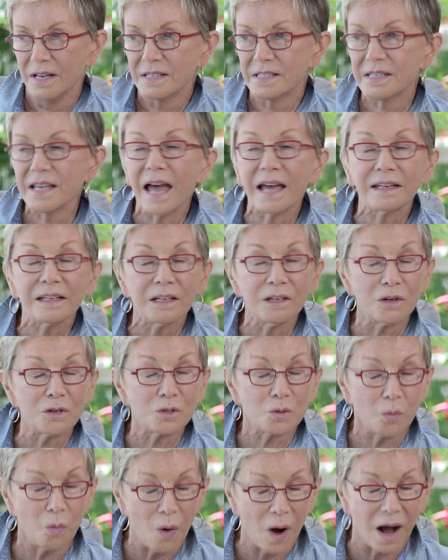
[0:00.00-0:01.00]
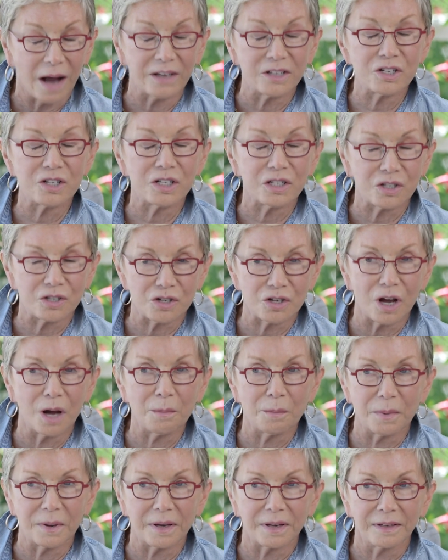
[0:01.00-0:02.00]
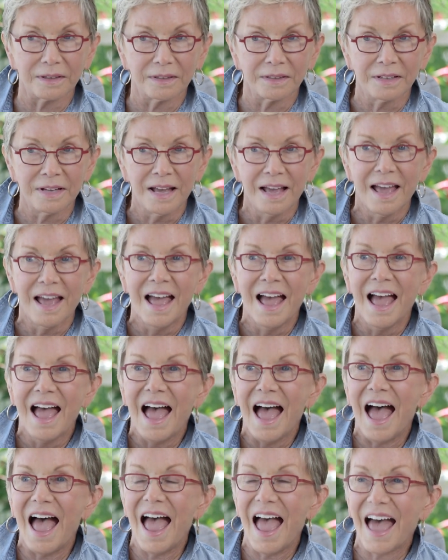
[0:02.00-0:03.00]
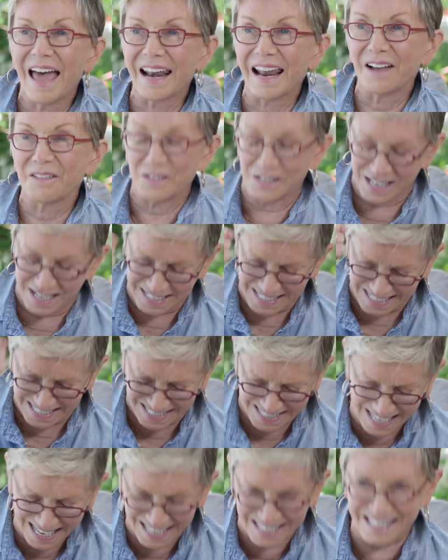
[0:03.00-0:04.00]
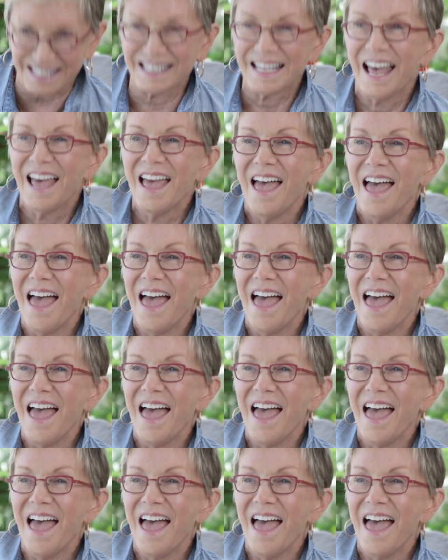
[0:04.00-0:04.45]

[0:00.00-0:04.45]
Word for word: Sandy knows why she's jumping. And I was like, yes!